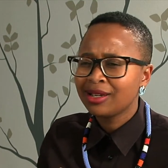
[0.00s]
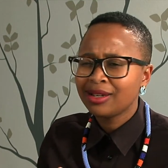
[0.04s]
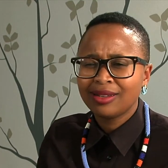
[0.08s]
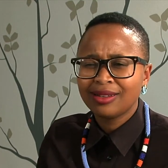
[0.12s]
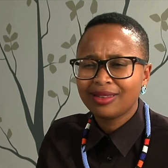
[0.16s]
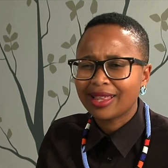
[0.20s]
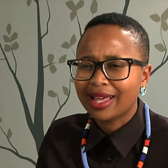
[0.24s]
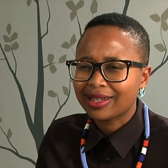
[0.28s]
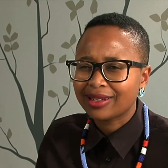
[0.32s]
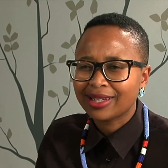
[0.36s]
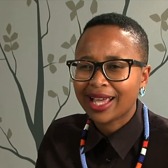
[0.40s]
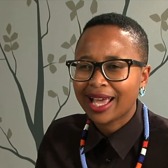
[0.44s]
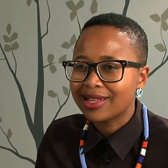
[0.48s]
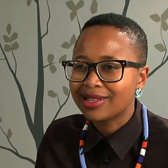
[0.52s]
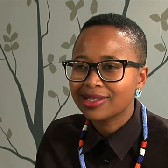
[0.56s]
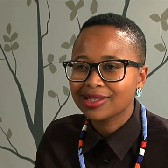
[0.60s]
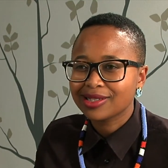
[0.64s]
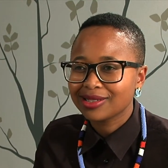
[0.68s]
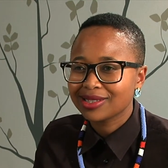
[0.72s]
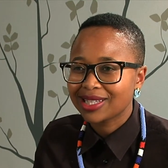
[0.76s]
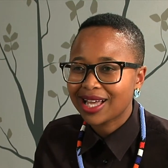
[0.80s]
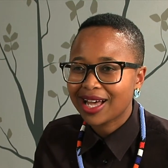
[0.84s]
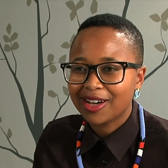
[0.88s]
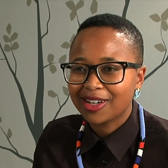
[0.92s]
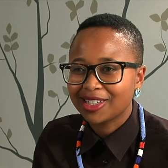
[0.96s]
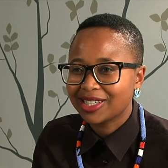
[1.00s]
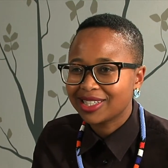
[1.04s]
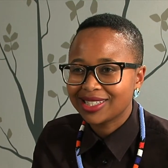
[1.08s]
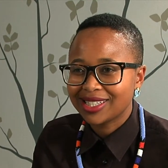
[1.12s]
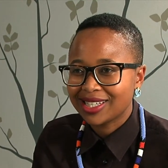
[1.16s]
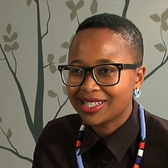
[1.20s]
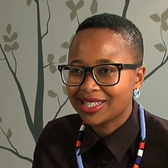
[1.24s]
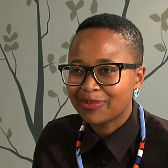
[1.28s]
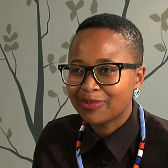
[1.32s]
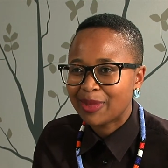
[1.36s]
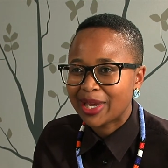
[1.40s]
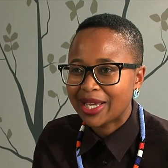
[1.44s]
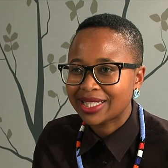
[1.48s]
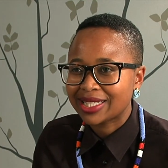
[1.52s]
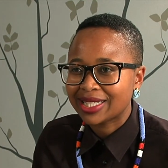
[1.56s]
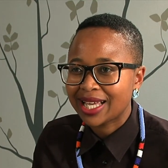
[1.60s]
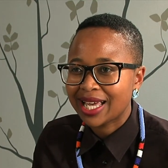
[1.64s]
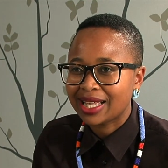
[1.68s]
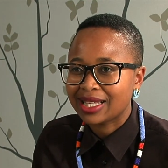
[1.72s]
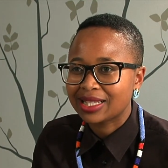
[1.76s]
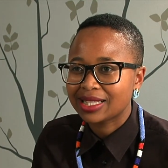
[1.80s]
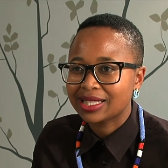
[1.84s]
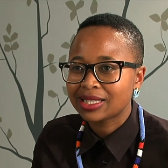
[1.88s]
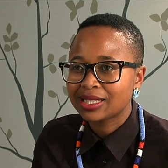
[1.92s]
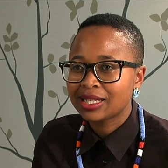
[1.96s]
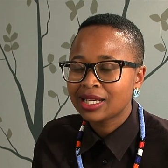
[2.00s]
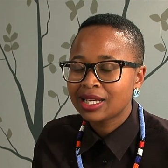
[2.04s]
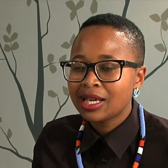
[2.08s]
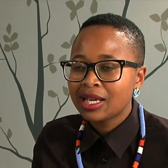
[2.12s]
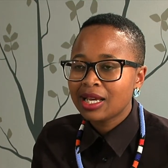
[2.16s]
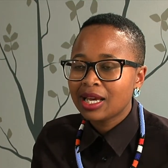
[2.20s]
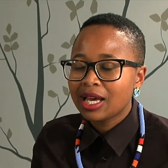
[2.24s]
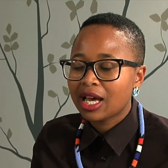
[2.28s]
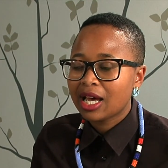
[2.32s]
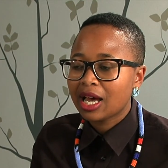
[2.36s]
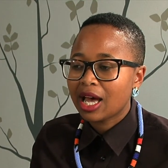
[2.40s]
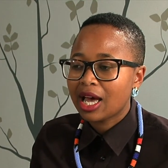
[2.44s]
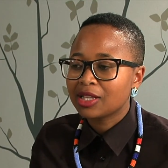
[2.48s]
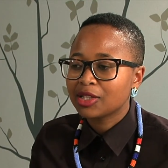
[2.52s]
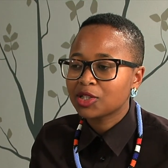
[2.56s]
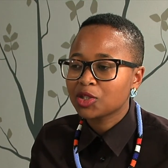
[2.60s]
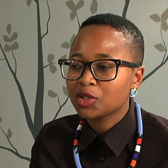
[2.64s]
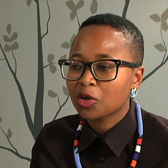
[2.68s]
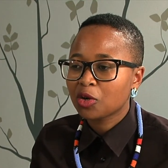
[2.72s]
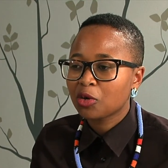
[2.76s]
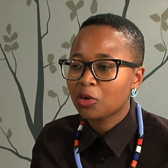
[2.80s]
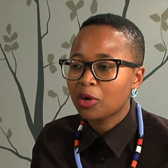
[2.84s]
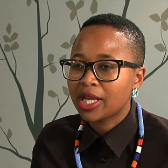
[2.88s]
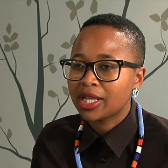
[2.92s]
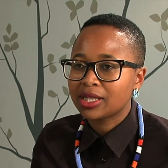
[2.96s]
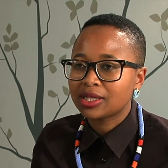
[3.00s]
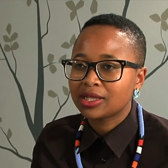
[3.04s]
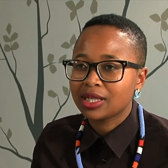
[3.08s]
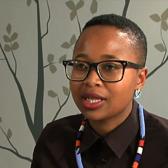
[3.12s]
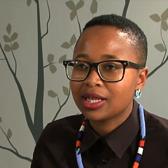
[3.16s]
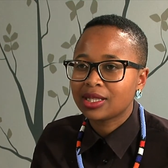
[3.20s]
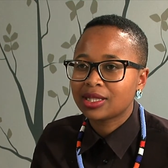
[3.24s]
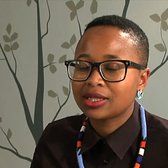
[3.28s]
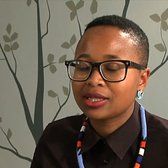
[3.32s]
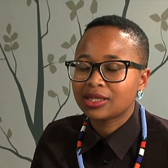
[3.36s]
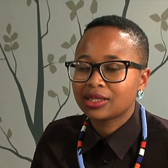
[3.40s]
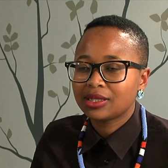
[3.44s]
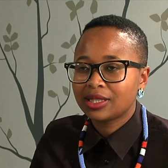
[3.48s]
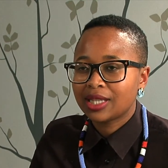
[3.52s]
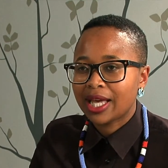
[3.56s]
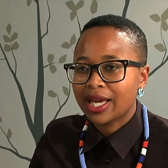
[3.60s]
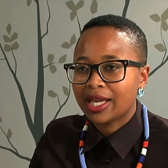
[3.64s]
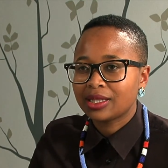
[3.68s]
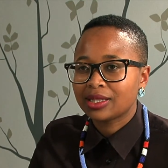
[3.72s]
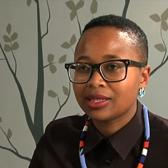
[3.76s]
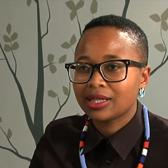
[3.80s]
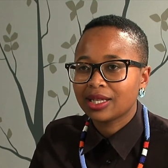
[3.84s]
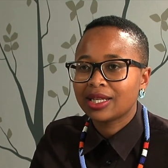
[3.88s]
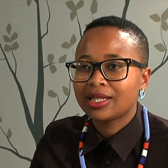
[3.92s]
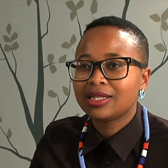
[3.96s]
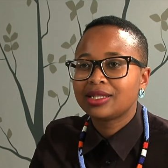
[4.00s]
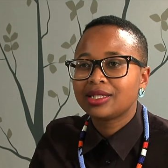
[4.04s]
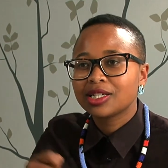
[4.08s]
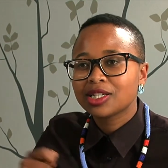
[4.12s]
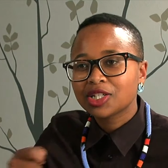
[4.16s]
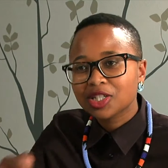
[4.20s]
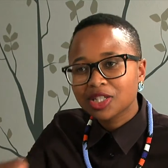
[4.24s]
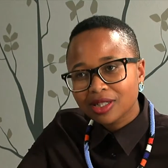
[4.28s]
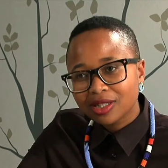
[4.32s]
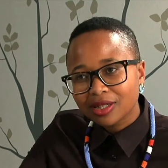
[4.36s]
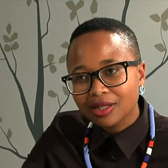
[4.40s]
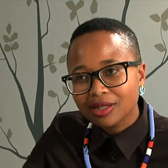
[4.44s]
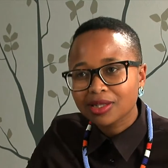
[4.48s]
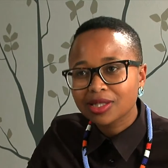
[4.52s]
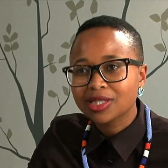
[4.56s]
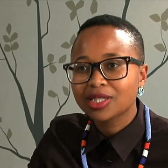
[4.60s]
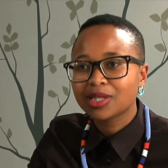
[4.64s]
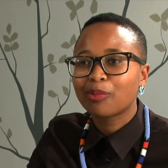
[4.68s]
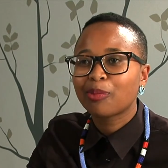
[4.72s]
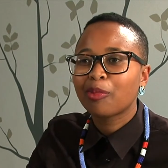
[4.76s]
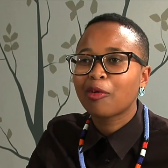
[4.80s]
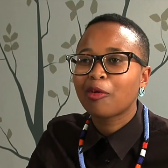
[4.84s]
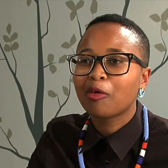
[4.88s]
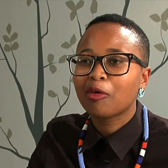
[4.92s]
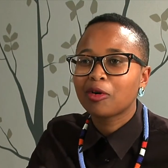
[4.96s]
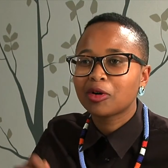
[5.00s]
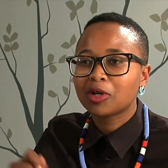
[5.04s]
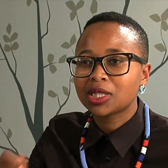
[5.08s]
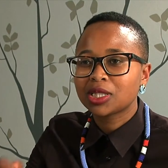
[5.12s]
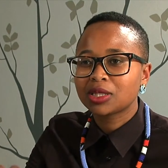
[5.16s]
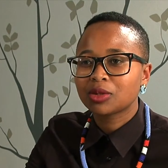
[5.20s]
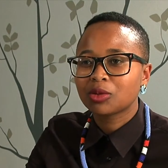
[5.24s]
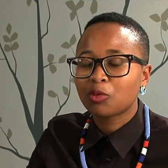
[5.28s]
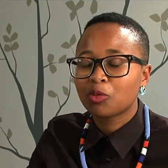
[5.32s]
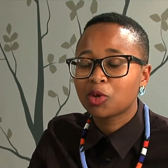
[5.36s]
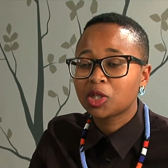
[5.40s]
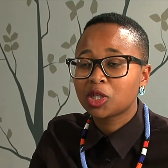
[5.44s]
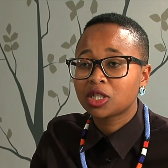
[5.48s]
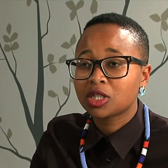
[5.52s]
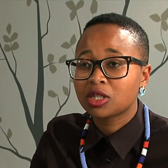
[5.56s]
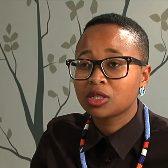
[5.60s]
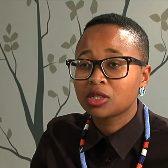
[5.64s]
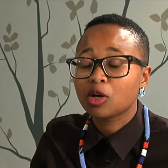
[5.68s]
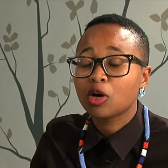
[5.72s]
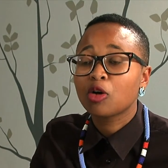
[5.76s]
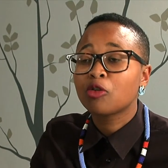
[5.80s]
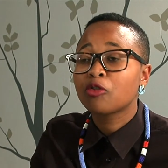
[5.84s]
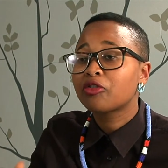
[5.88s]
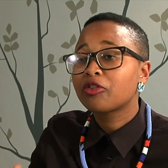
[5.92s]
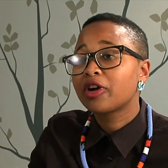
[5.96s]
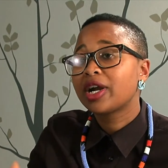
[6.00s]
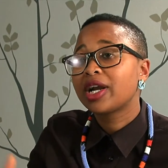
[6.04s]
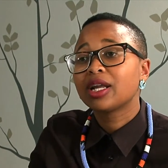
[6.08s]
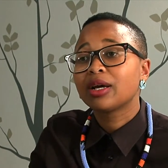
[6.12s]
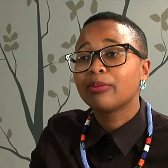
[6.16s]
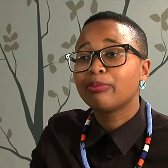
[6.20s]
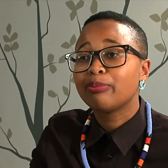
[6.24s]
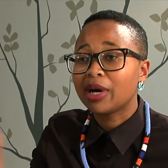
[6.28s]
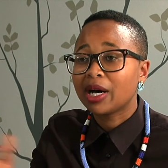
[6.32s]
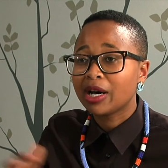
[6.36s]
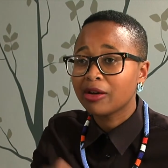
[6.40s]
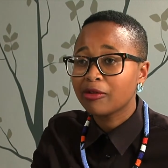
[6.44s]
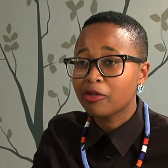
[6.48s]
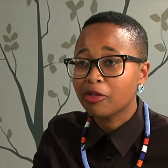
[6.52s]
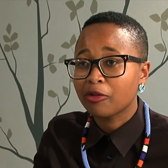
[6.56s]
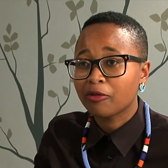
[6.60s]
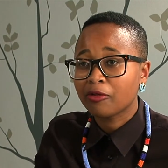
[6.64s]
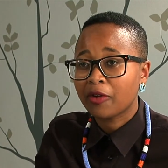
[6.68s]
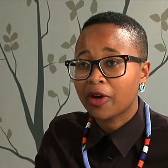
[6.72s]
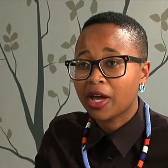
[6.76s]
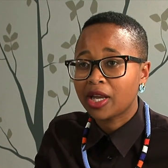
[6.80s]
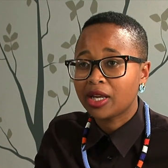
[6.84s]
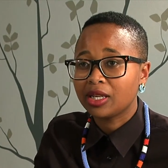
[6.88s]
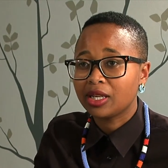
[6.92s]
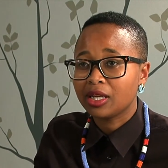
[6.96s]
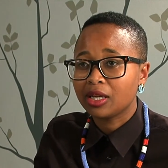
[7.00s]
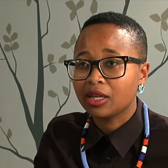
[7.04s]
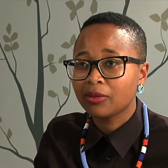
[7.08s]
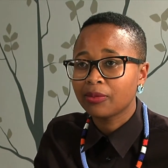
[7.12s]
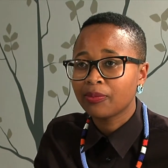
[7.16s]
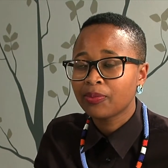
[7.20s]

That cancels out. It doesn't make sense. And so it's that additional support which is over and above the funding,